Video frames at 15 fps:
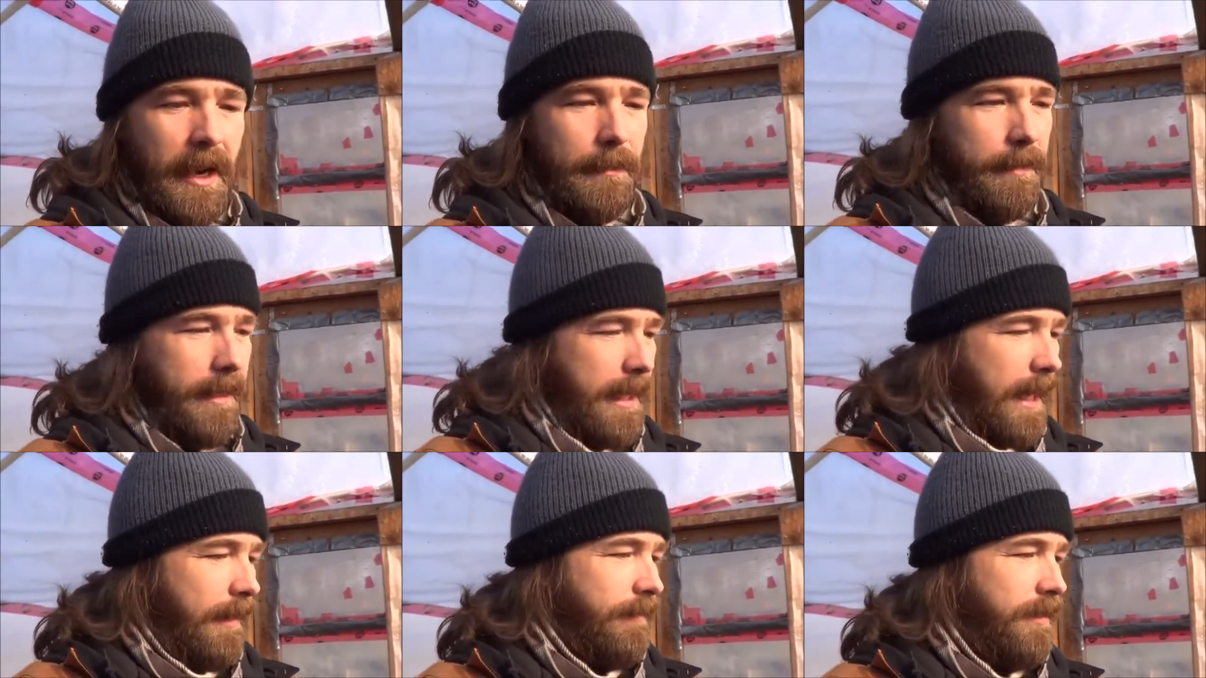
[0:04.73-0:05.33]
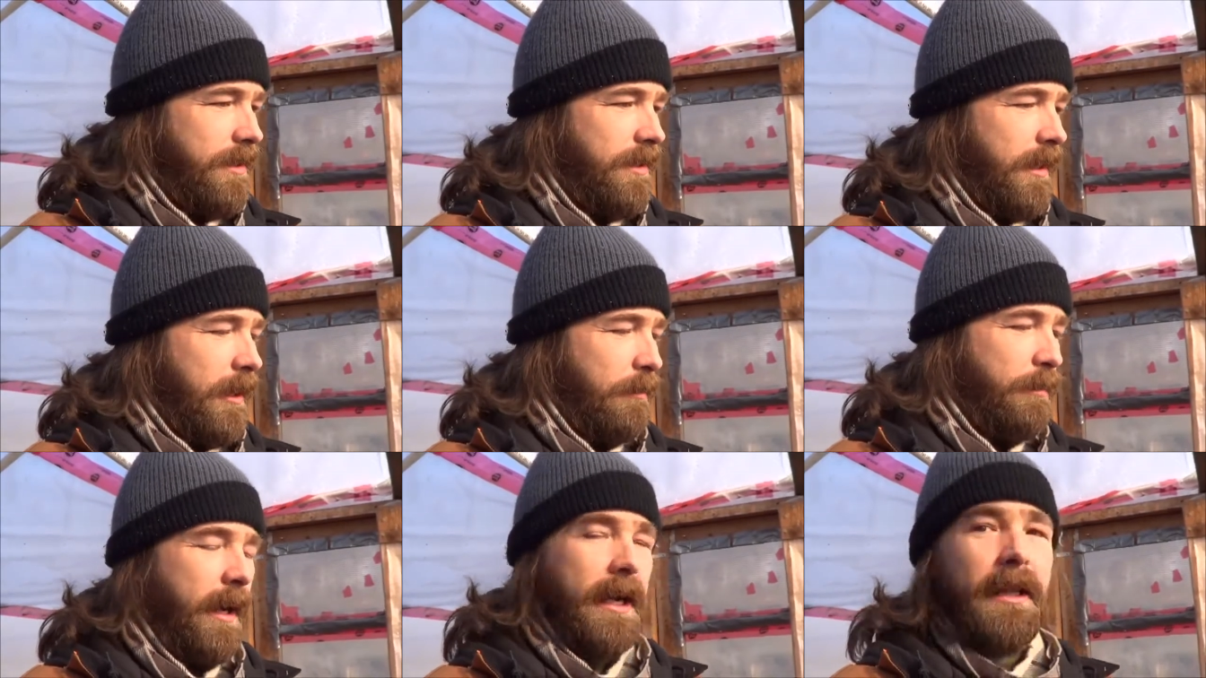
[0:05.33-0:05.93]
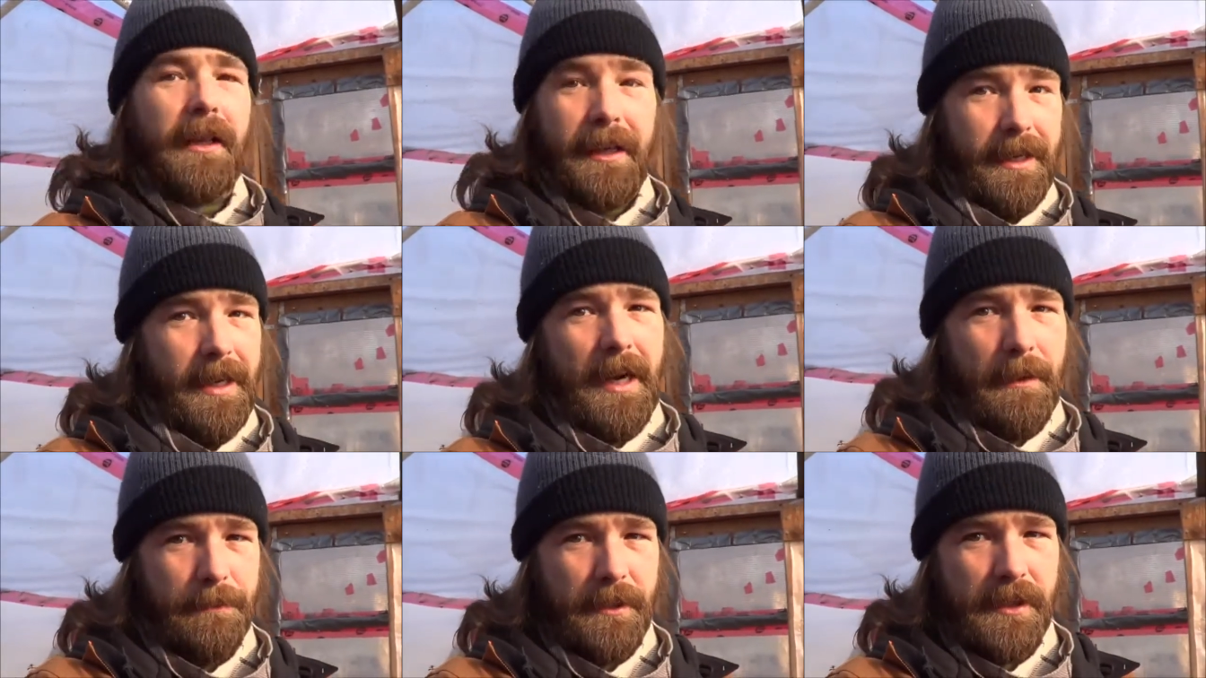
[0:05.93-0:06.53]
I'm going to have to start by
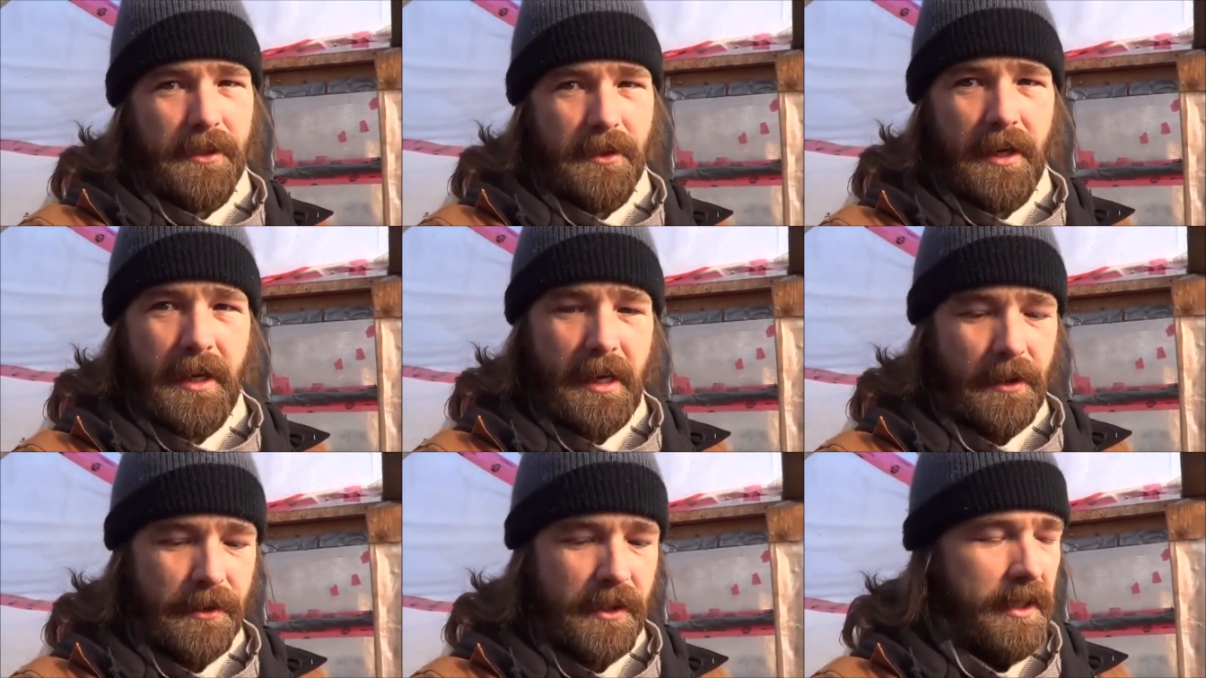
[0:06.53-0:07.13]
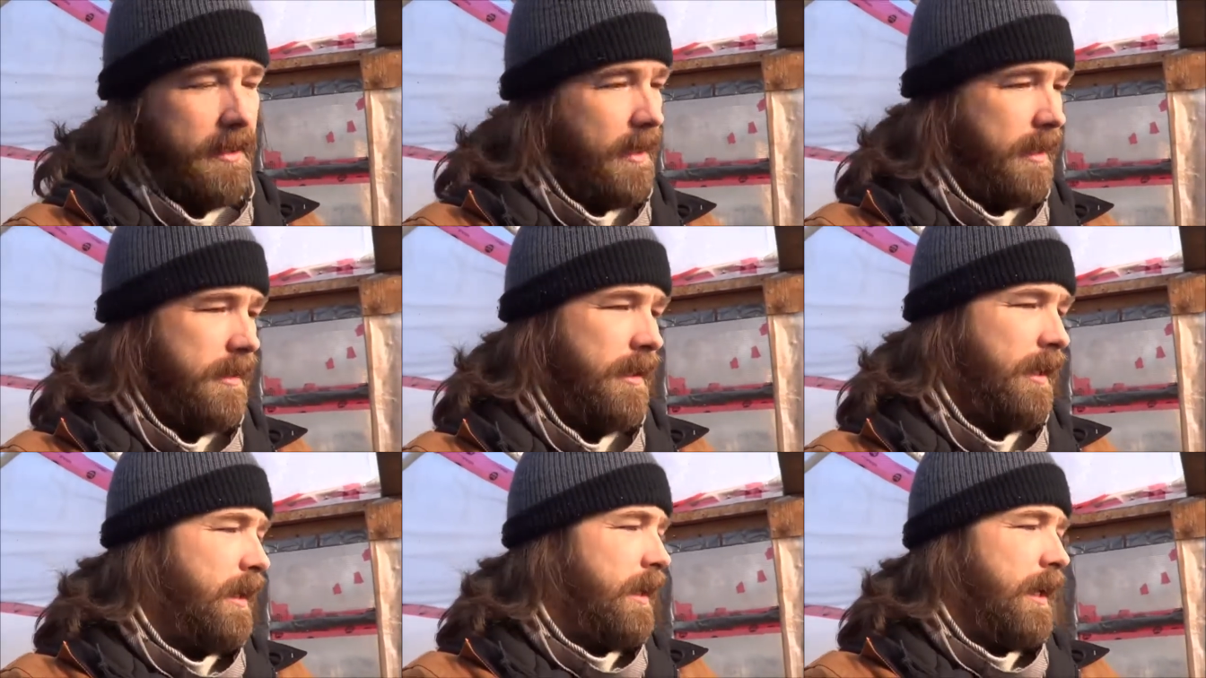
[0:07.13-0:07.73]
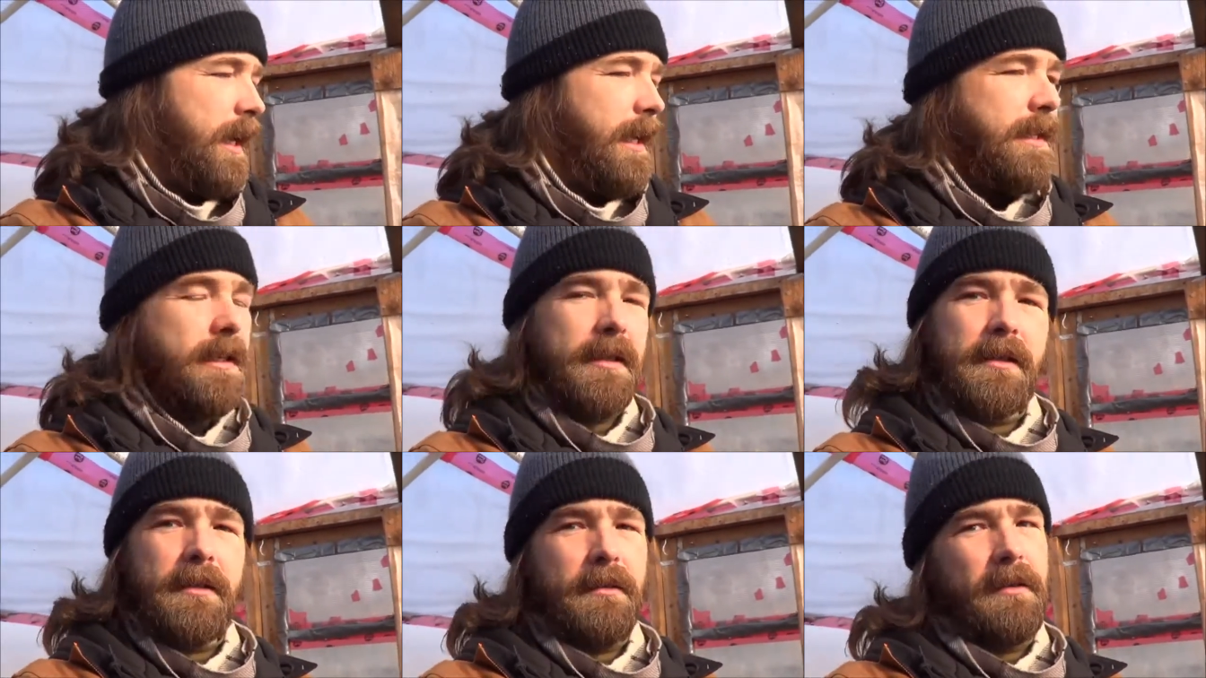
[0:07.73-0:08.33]
cleaning up this greenhouse because it's,
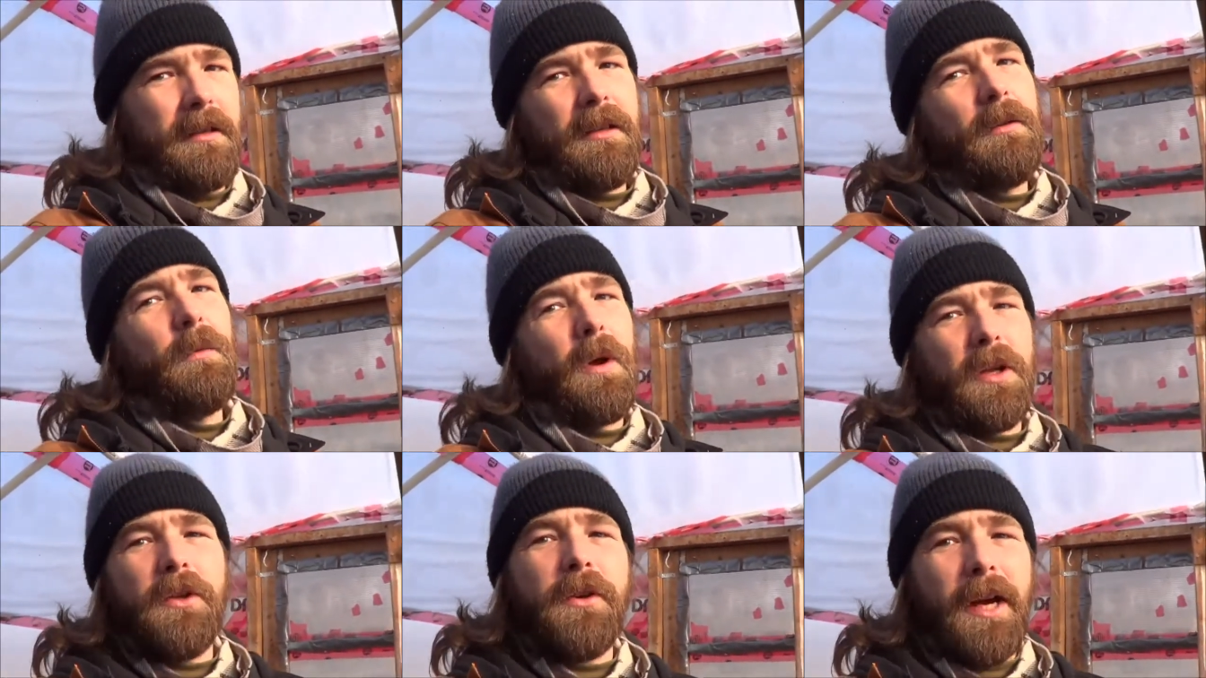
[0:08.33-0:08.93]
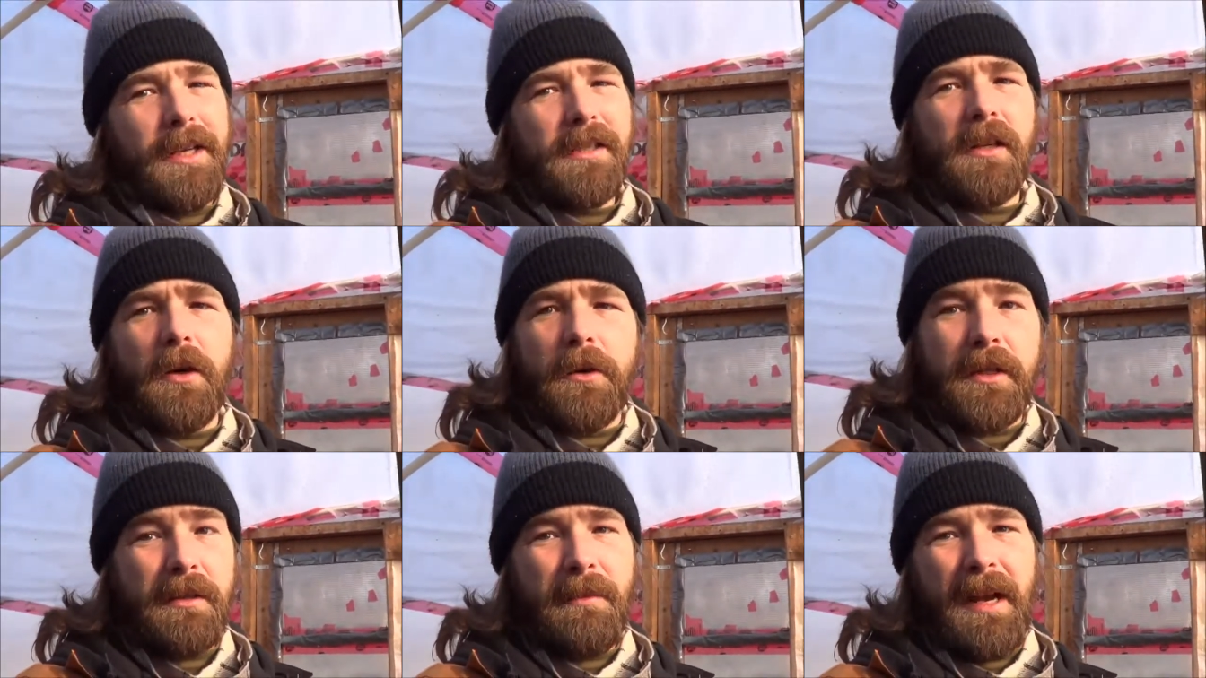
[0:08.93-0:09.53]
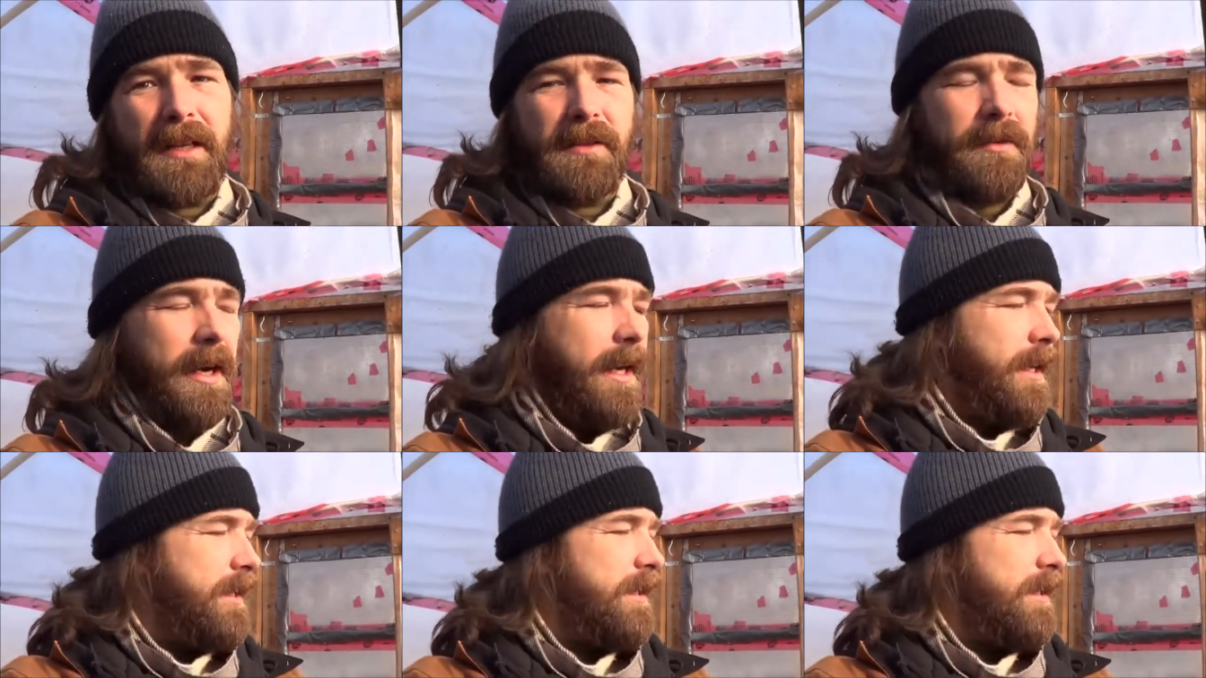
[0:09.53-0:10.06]
it's, well you guys know it's a mess, right?